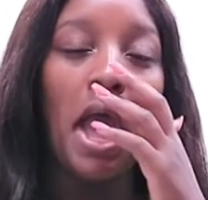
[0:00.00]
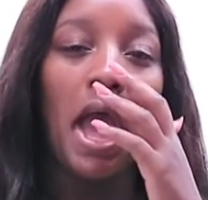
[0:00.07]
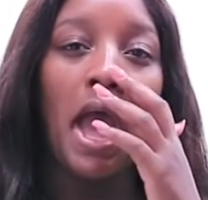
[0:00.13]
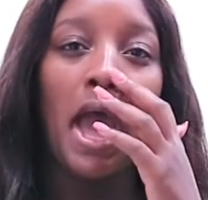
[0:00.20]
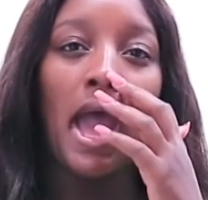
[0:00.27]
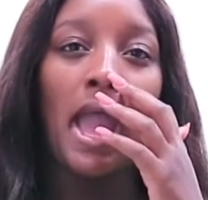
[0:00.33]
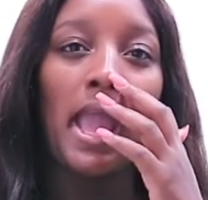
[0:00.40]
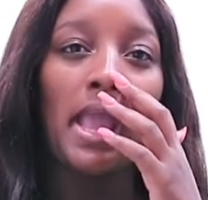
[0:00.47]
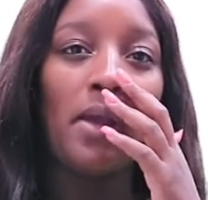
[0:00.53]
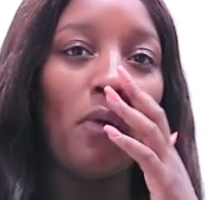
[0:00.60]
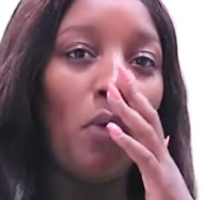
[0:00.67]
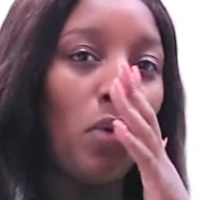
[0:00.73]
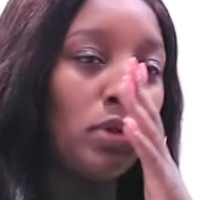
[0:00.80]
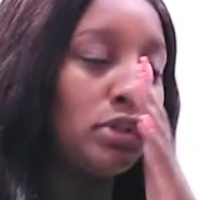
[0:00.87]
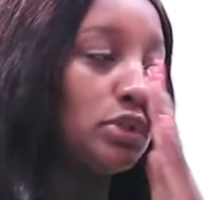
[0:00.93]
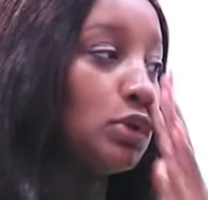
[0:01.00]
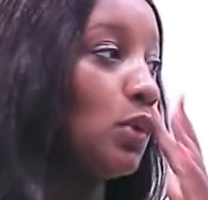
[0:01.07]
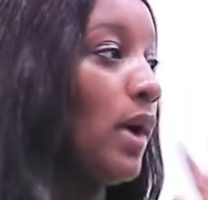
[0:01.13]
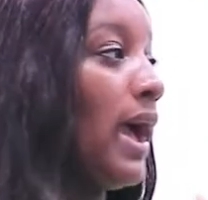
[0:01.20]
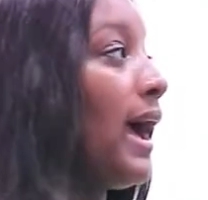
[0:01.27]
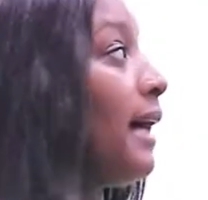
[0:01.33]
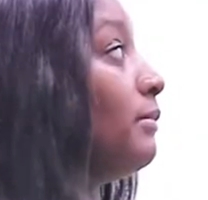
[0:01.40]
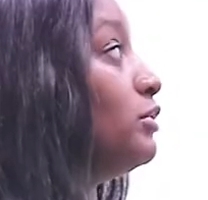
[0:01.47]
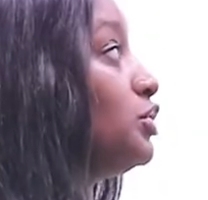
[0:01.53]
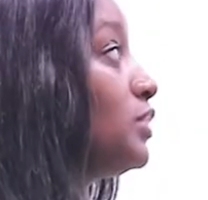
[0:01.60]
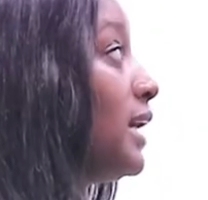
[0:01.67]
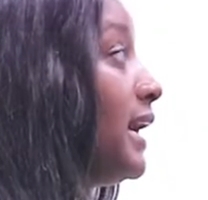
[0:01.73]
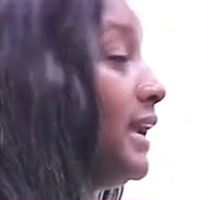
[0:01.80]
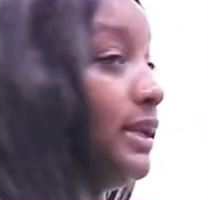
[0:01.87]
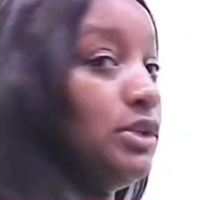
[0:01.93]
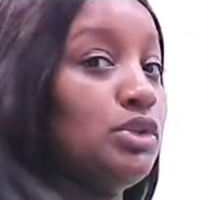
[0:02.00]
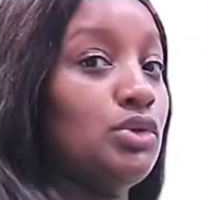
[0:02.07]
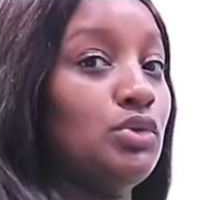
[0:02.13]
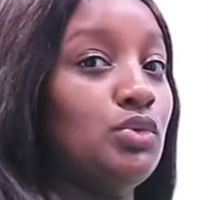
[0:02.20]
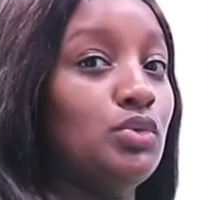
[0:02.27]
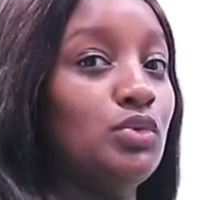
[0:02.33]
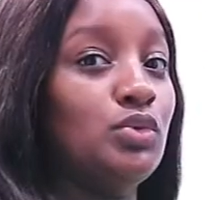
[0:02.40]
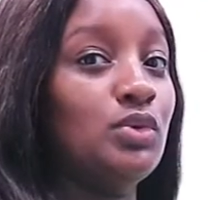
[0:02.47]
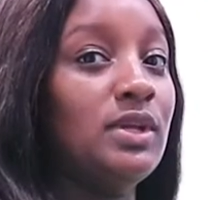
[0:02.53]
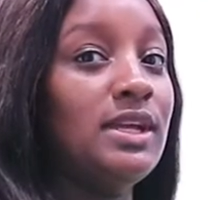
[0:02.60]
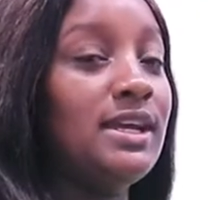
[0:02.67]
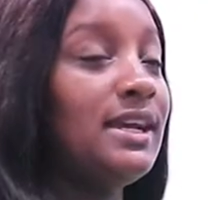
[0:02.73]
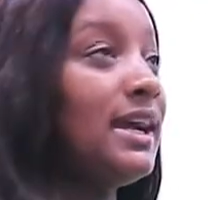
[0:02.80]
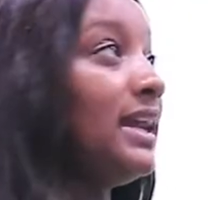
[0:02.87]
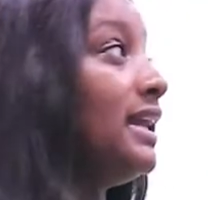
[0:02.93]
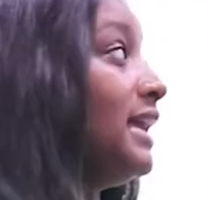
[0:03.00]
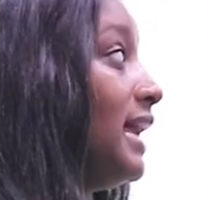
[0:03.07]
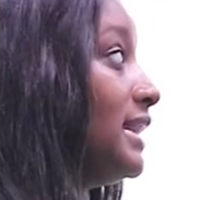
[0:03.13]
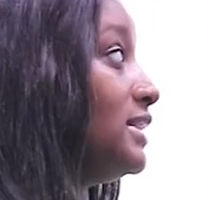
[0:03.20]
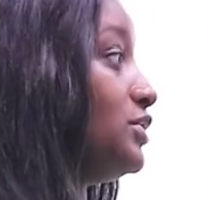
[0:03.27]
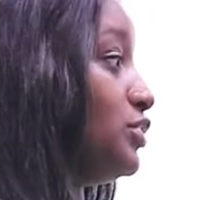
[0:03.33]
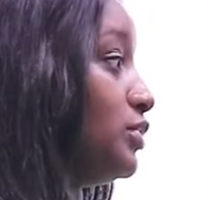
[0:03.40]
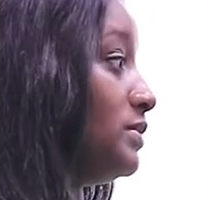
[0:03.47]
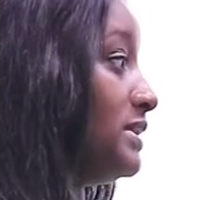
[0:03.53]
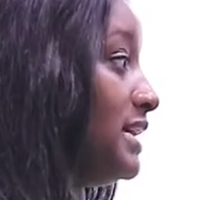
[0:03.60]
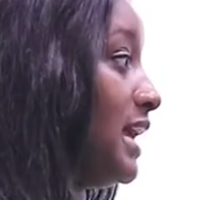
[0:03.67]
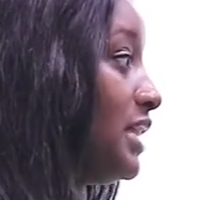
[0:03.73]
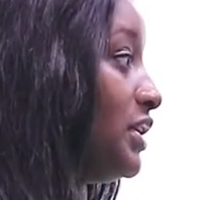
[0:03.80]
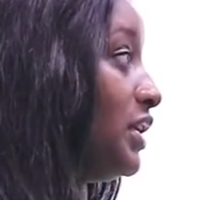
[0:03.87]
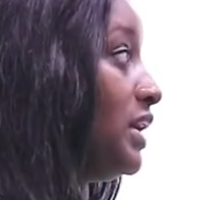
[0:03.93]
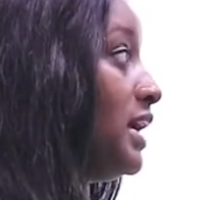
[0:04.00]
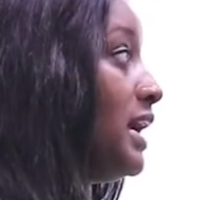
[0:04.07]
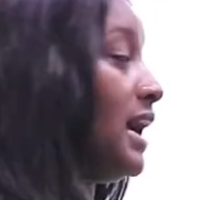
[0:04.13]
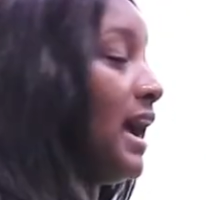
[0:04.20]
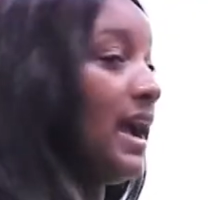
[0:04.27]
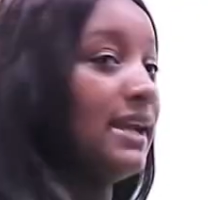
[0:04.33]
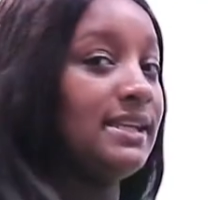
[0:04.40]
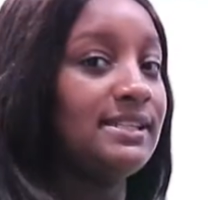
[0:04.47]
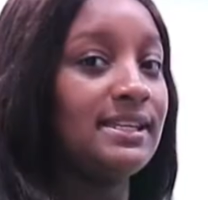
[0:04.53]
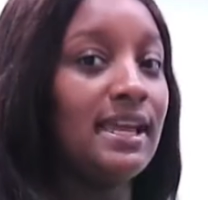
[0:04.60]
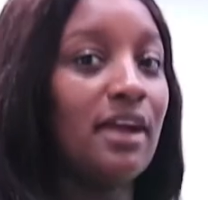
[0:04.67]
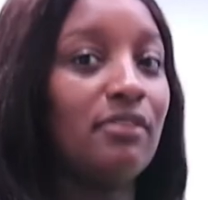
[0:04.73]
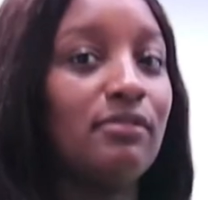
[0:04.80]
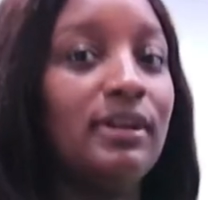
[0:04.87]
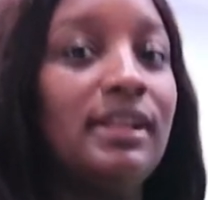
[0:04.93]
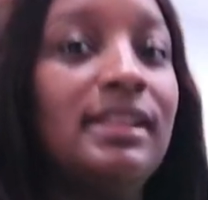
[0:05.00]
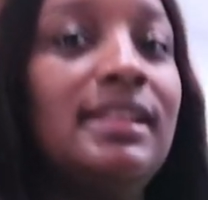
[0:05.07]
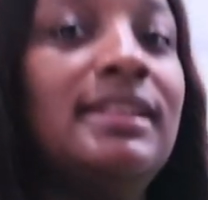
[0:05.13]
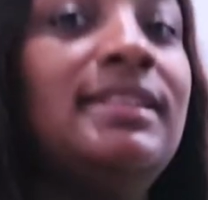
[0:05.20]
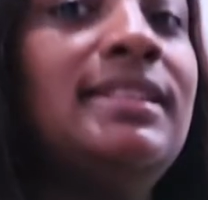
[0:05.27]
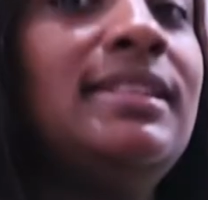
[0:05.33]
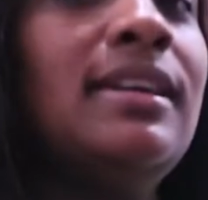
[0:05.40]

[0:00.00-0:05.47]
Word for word: I also am trying to kind of get this room together. I need to get rid of this.